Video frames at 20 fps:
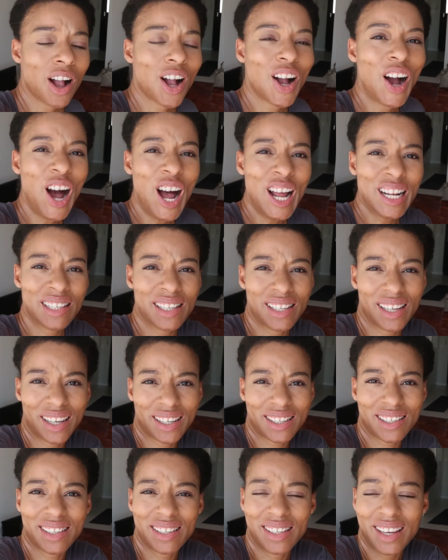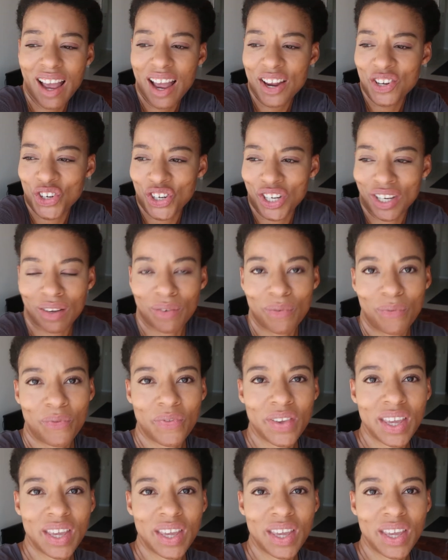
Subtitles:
Contact, touching,